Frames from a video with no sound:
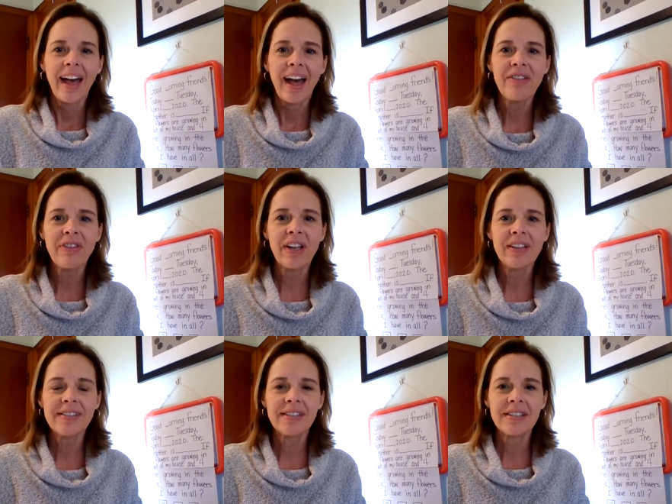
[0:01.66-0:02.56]
Hi
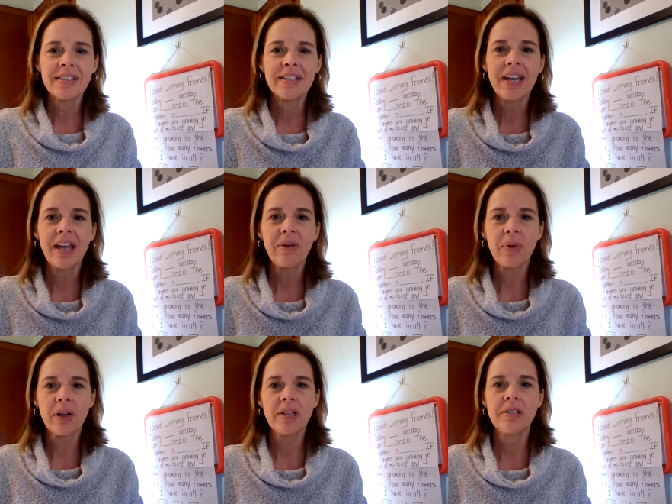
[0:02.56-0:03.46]
friends, today
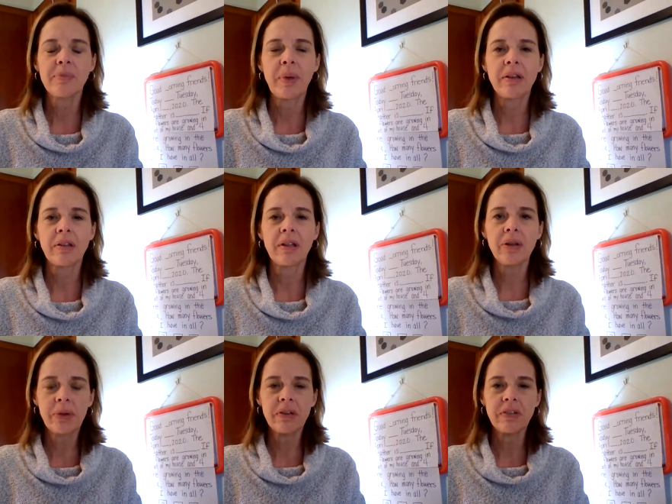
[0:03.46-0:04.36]
we're going to spend a
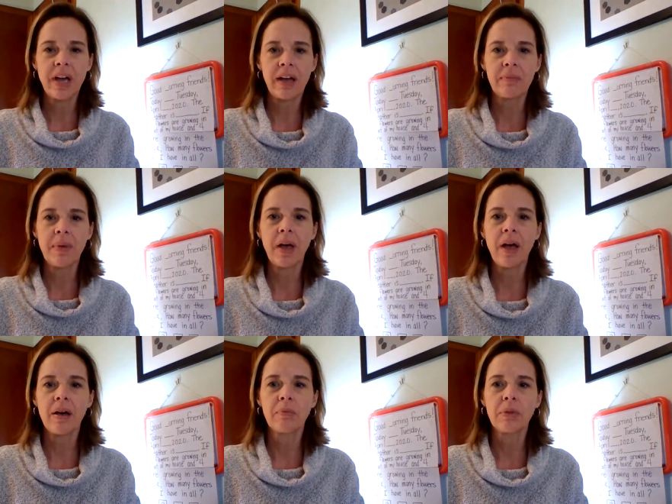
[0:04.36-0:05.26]
little bit of time
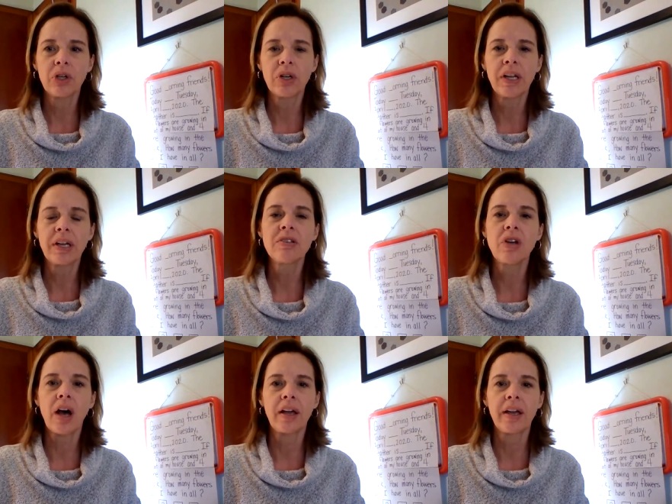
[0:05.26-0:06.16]
learning and
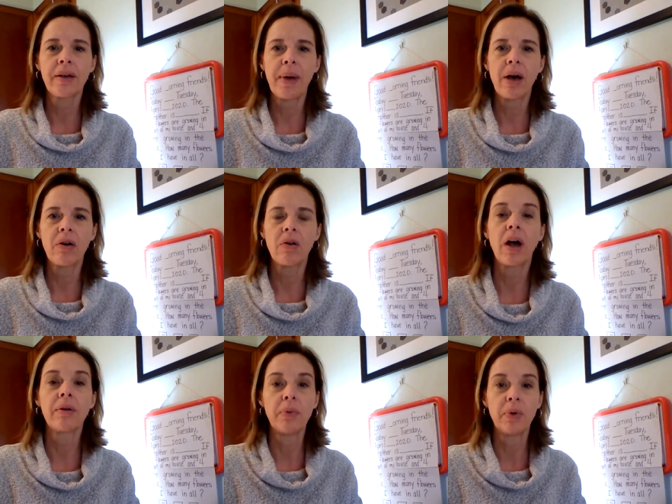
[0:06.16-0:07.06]
talking about
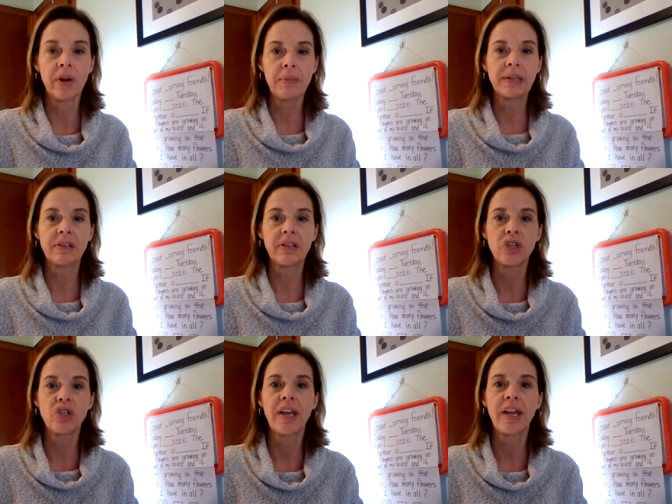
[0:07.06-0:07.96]
our morning
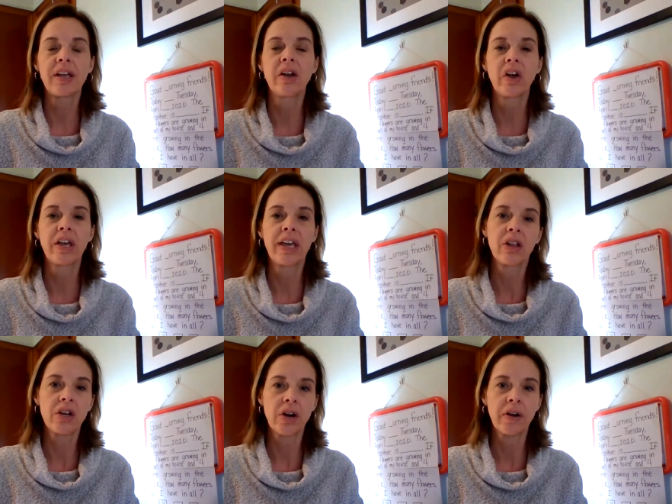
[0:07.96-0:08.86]
message and our
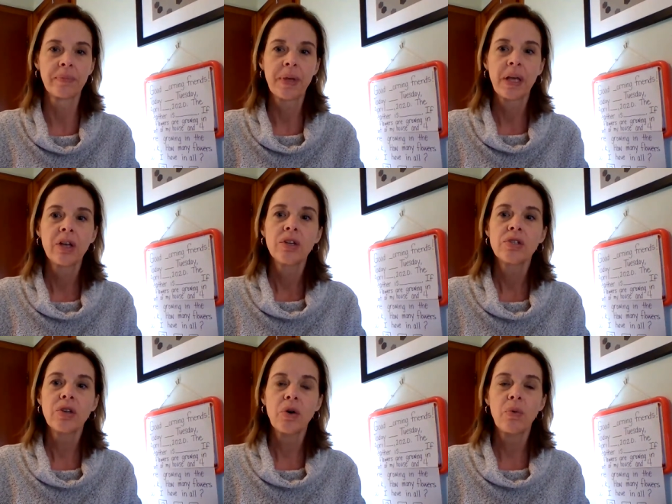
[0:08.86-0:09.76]
calendar.
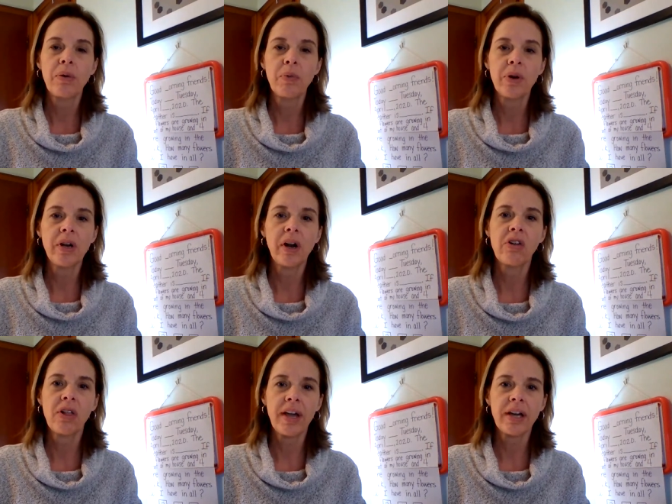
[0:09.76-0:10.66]
So when we're in our
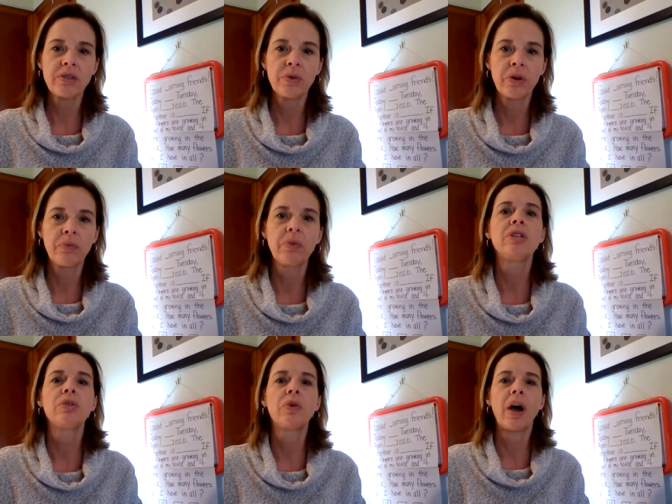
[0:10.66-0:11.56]
classroom, we
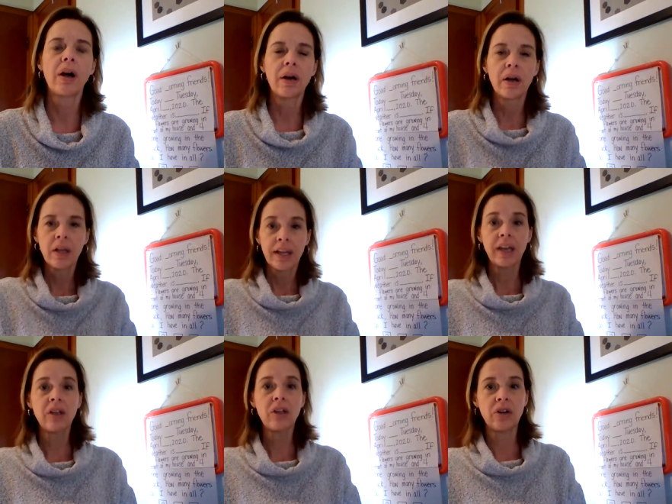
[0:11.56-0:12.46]
do our
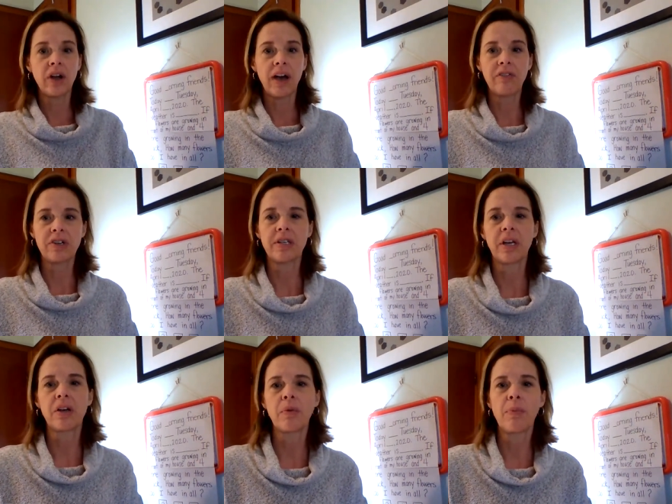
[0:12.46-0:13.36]
calendar every
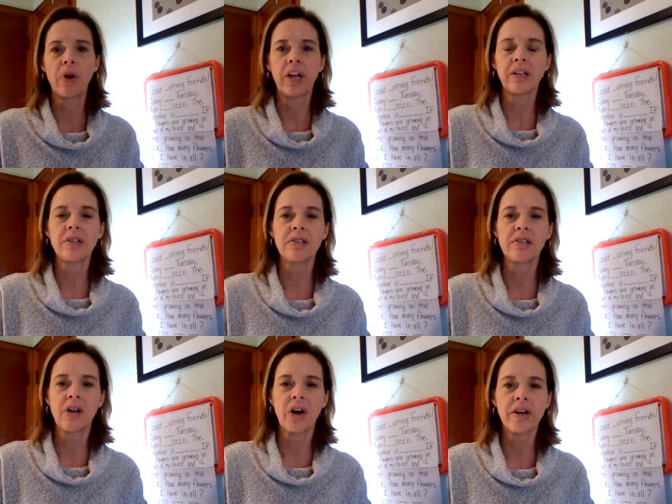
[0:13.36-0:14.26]
single morning to
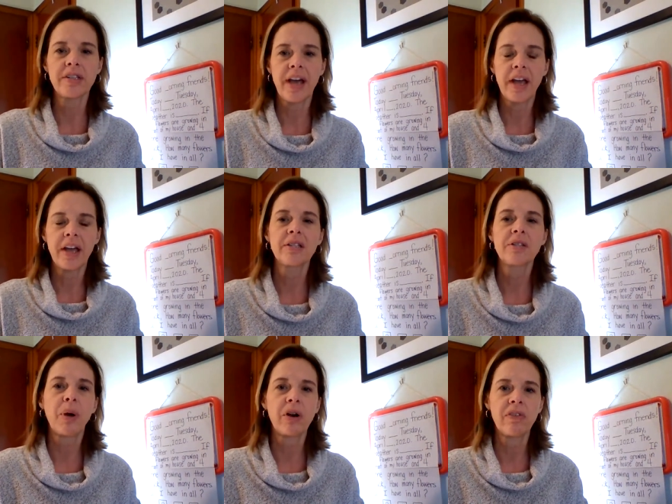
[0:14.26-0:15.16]
start our day. It's
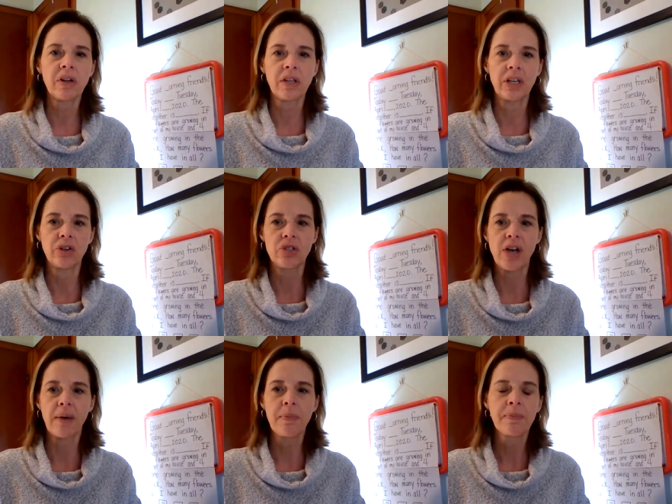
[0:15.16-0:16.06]
part of our leader
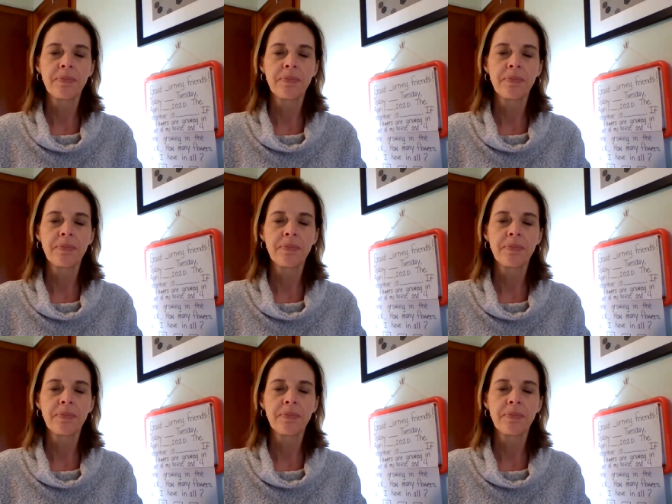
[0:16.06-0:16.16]
job.